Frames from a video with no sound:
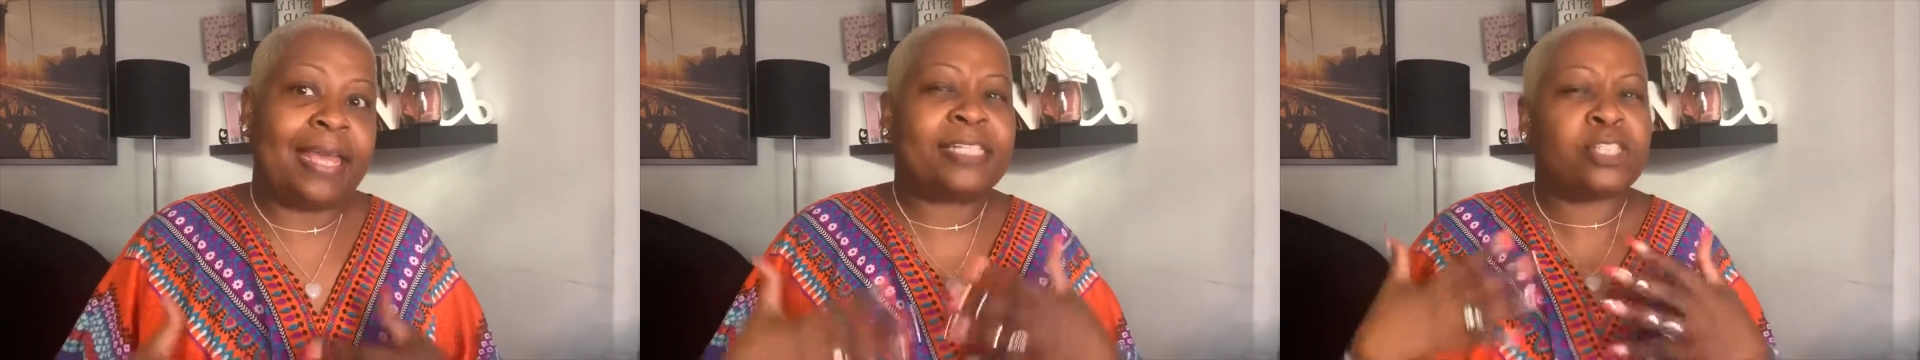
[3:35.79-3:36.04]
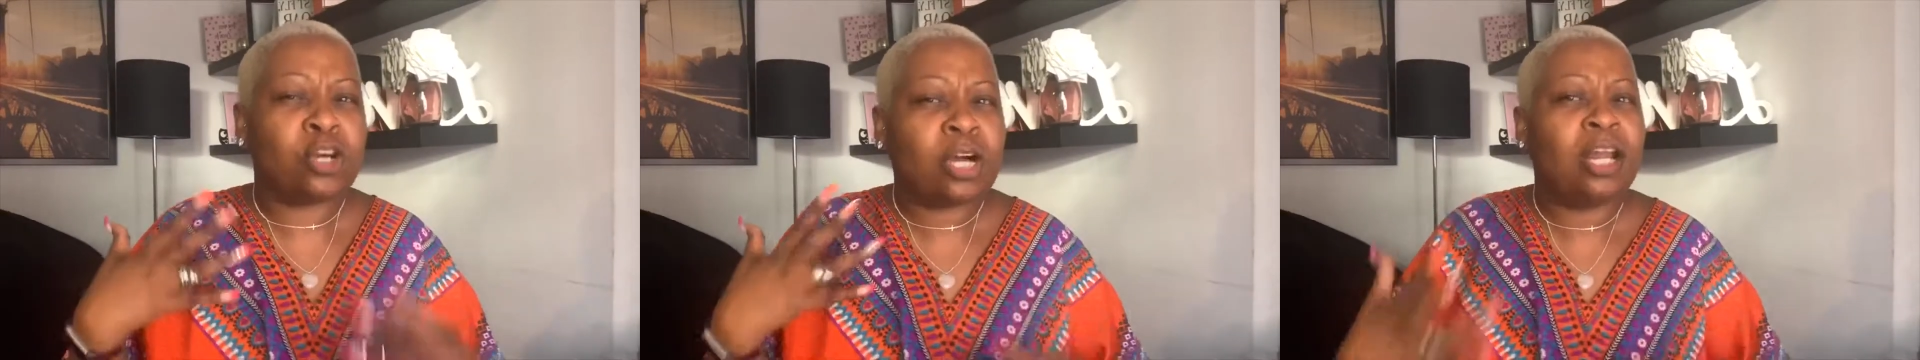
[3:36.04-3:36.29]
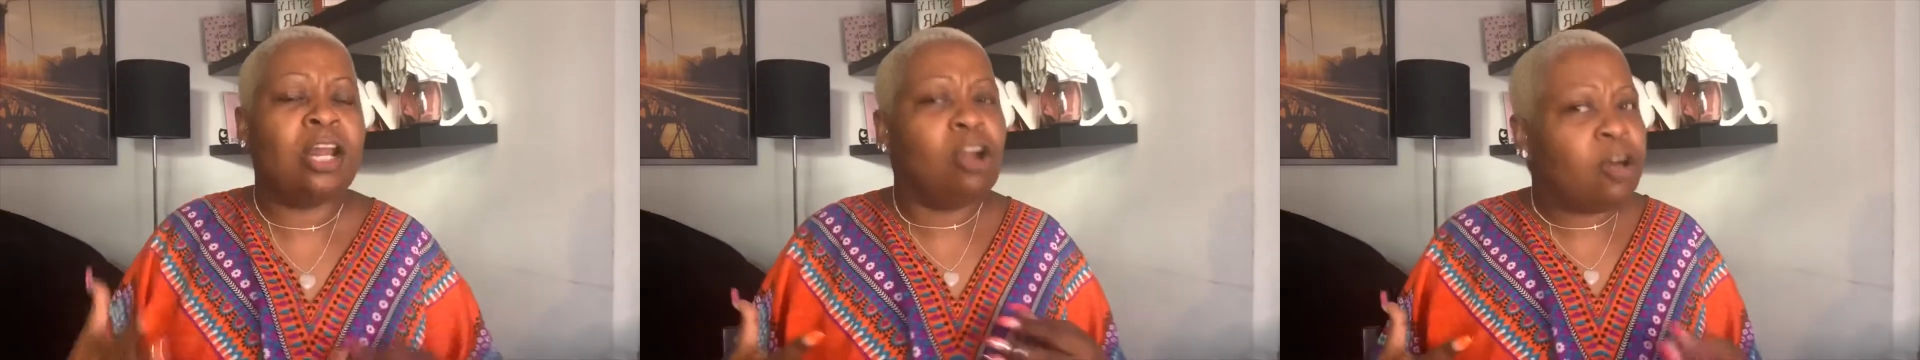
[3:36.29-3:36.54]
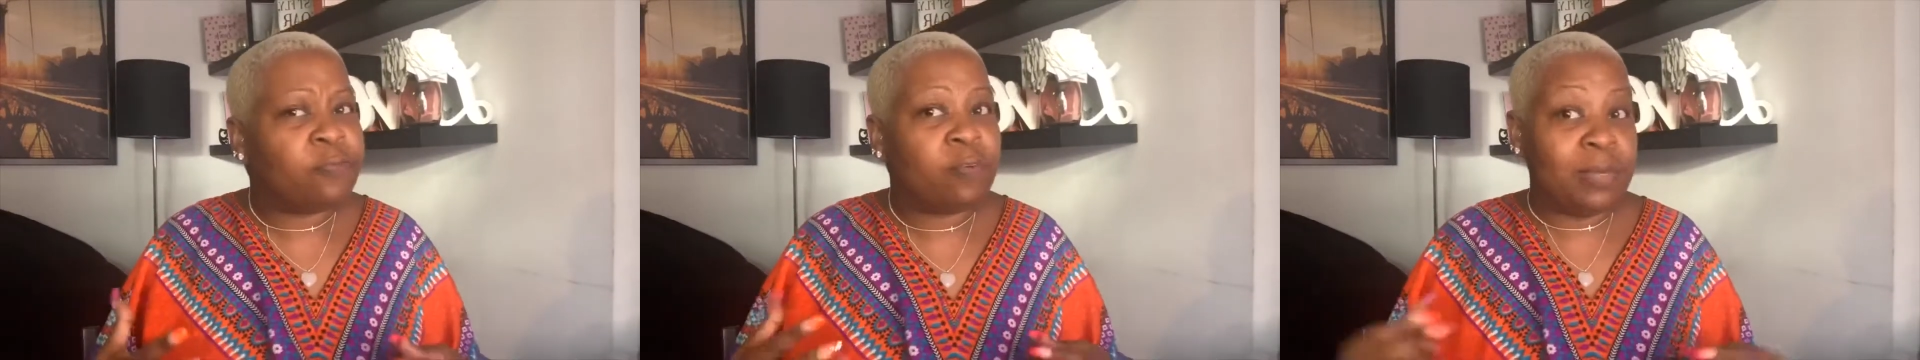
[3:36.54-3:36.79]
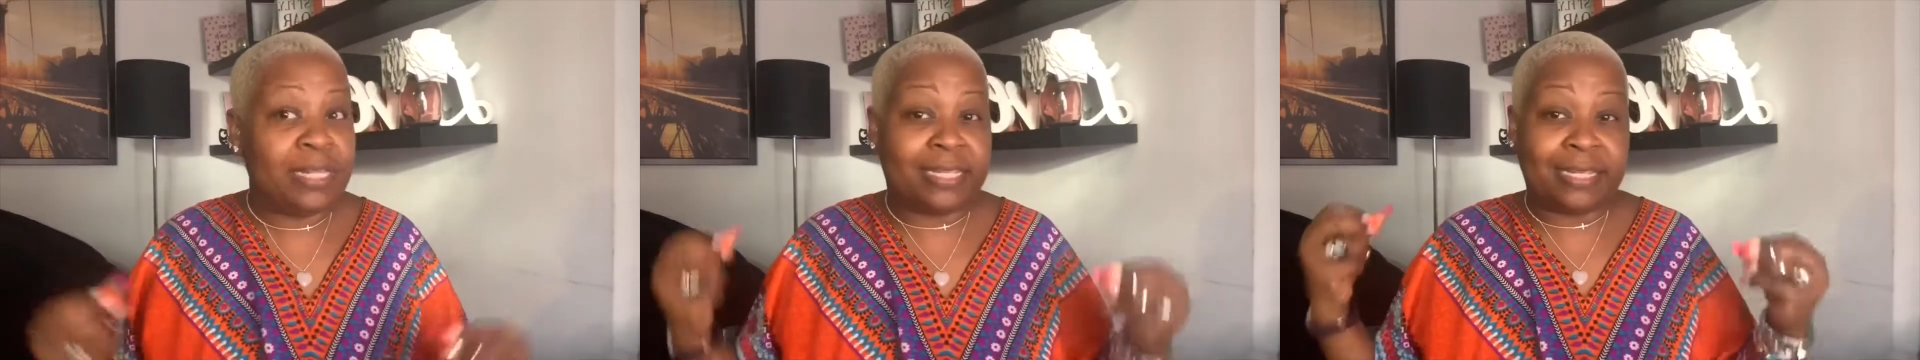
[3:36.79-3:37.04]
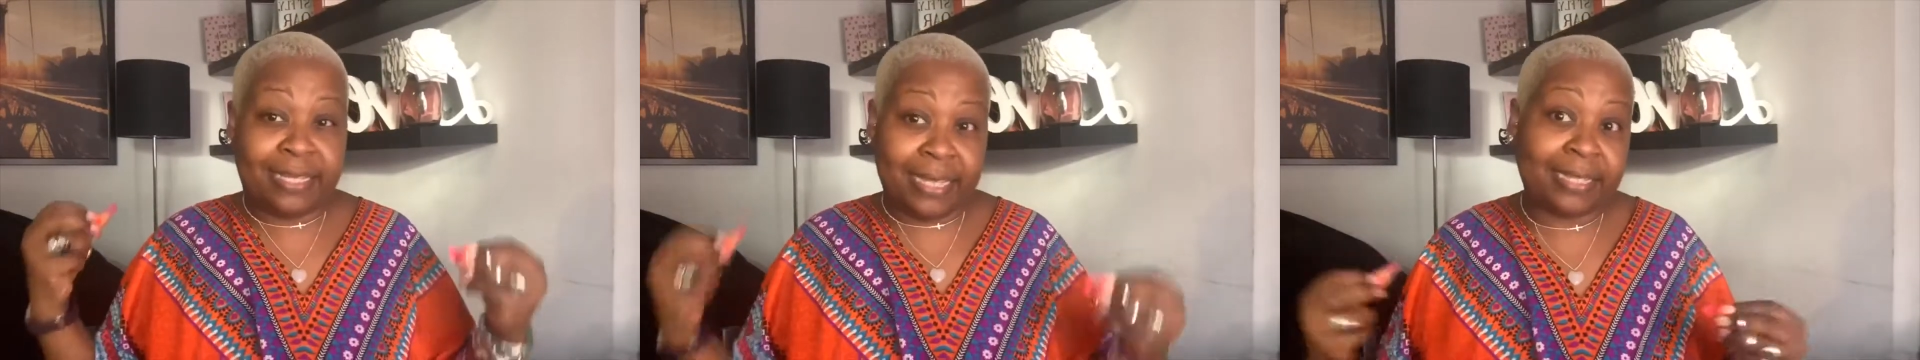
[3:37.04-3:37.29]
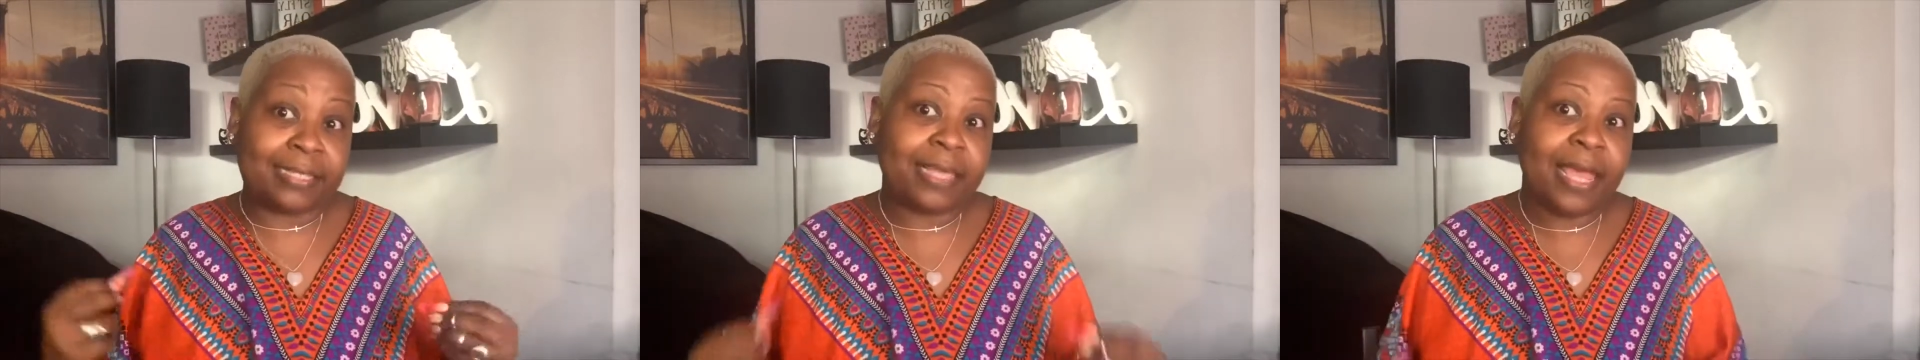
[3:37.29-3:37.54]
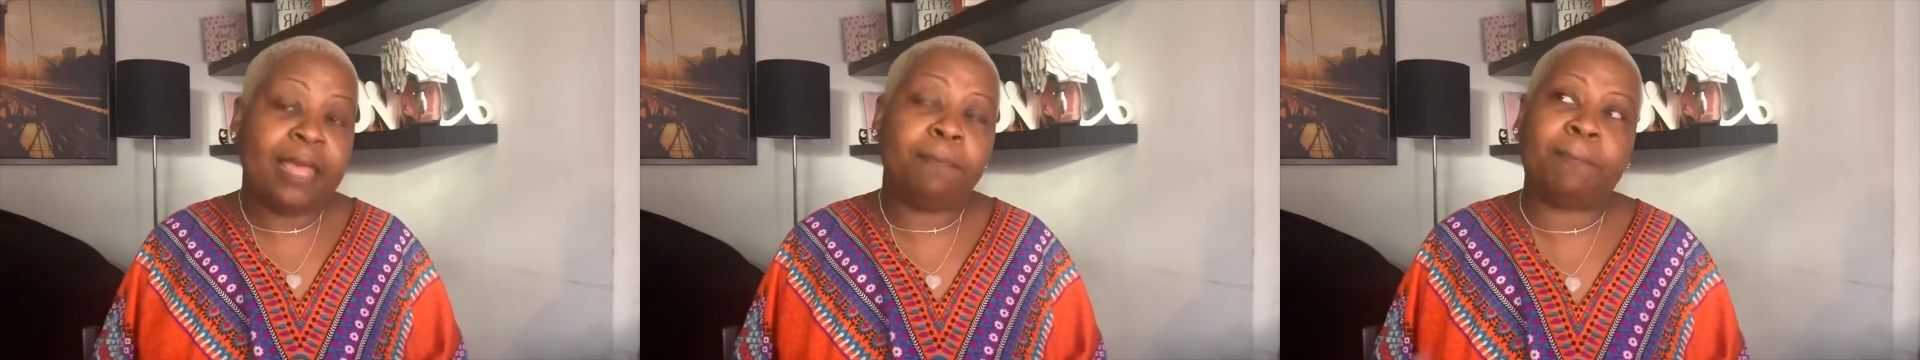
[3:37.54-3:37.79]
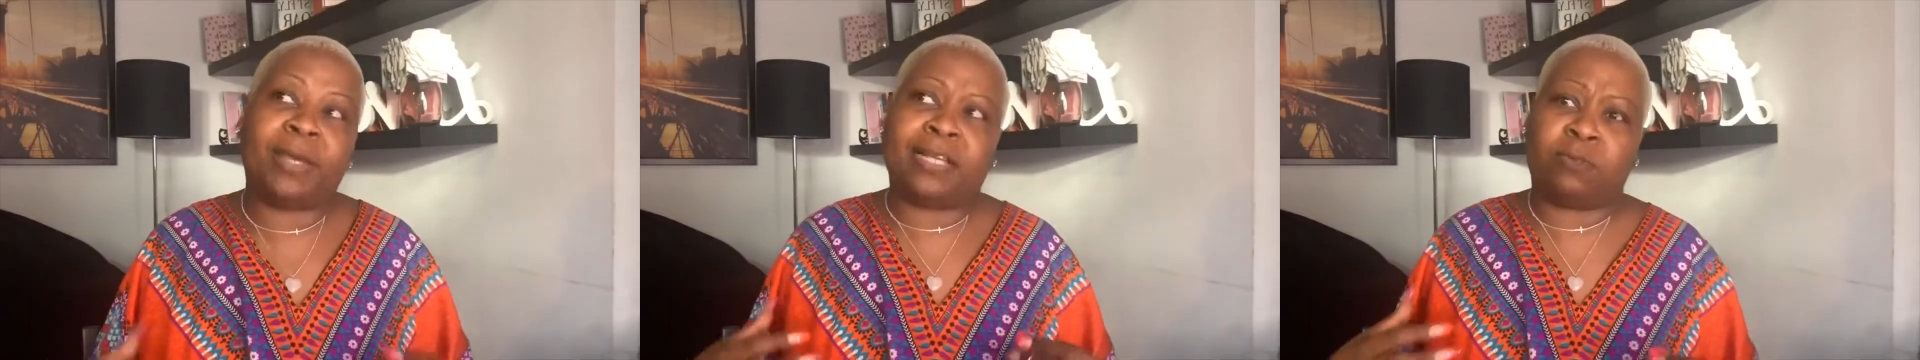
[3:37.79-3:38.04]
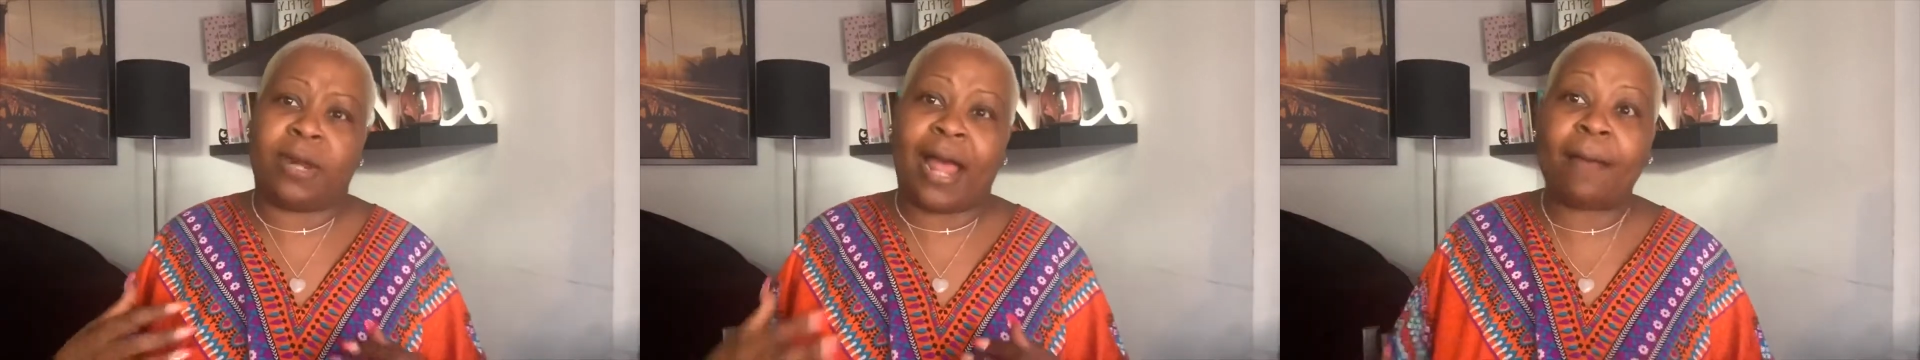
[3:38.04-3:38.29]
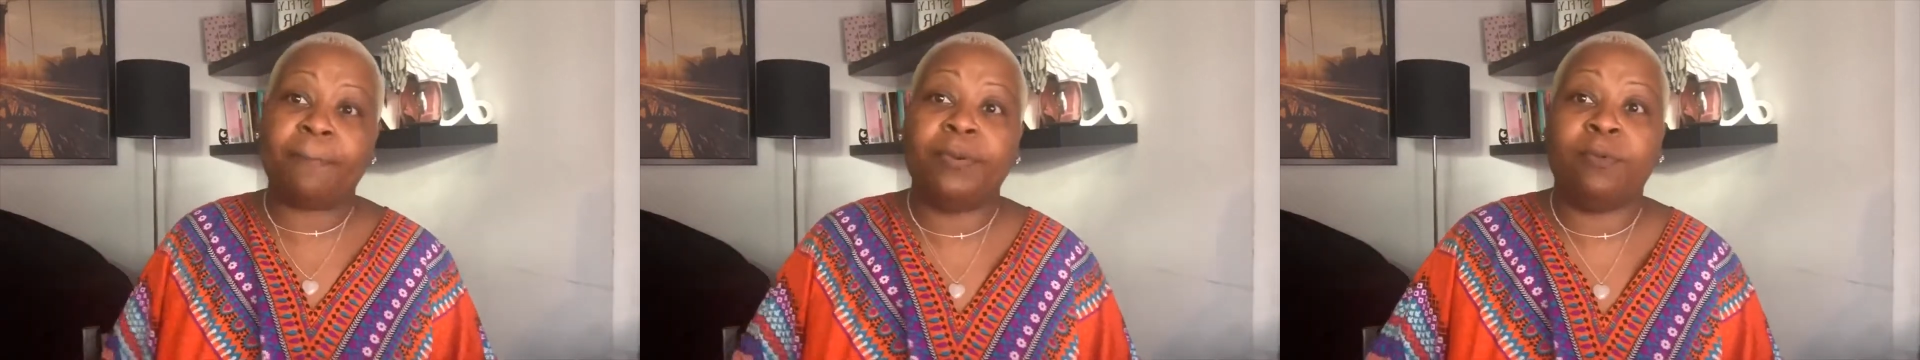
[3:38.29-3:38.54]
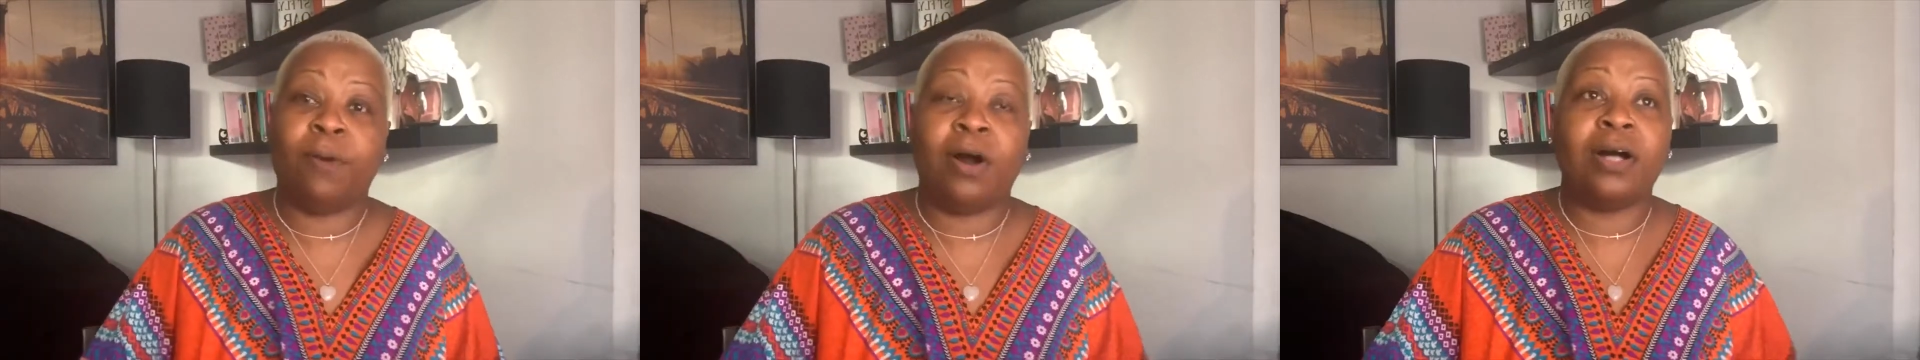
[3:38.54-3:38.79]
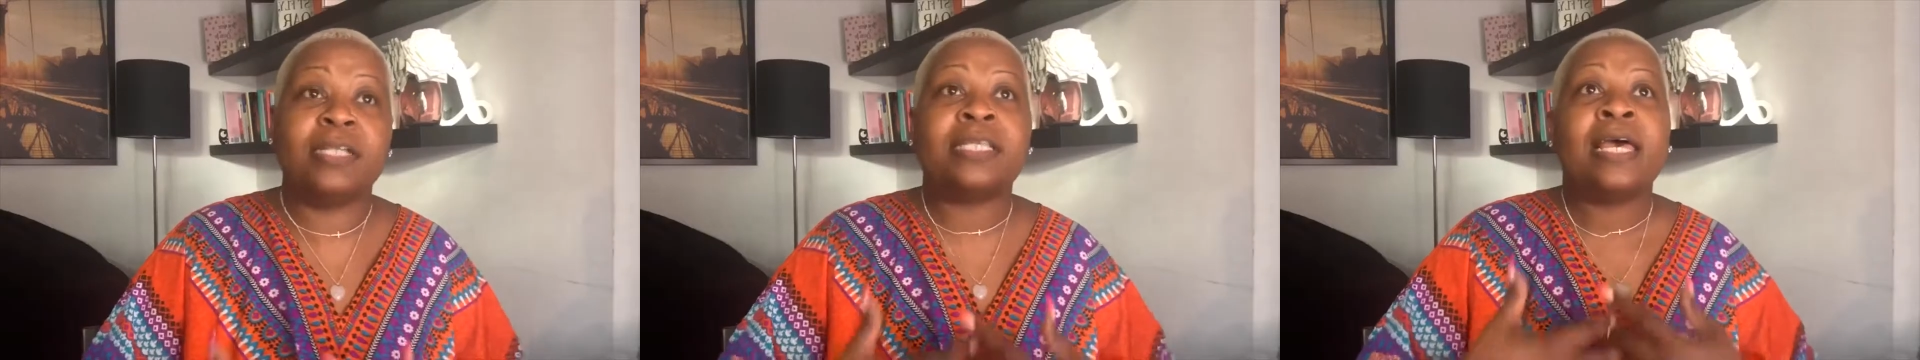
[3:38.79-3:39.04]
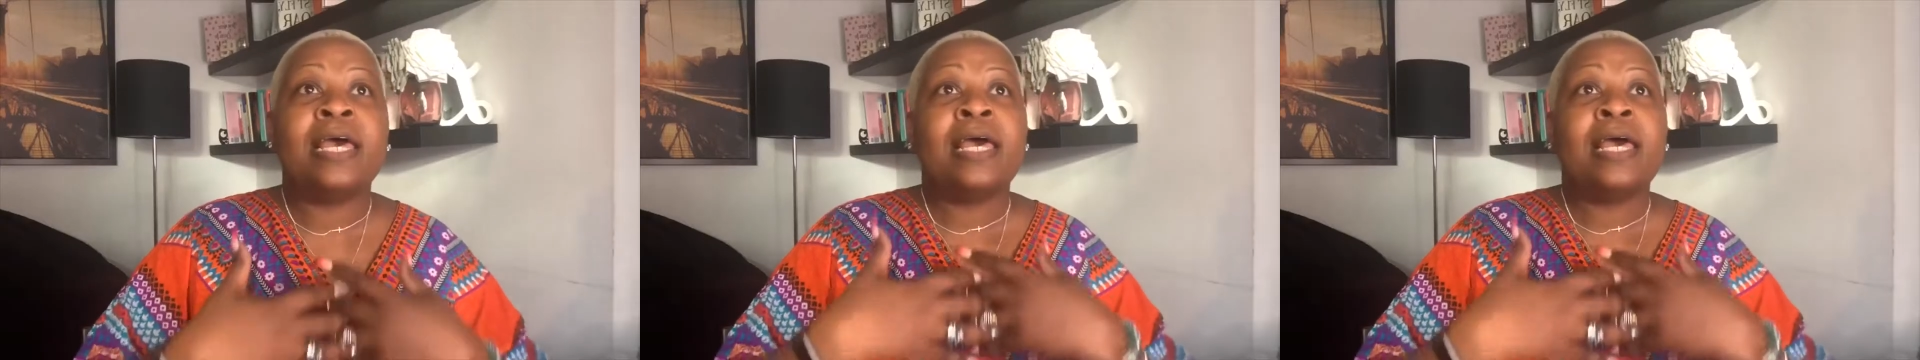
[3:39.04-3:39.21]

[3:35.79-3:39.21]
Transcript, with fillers: it took a lot for me to dig deep because what happened was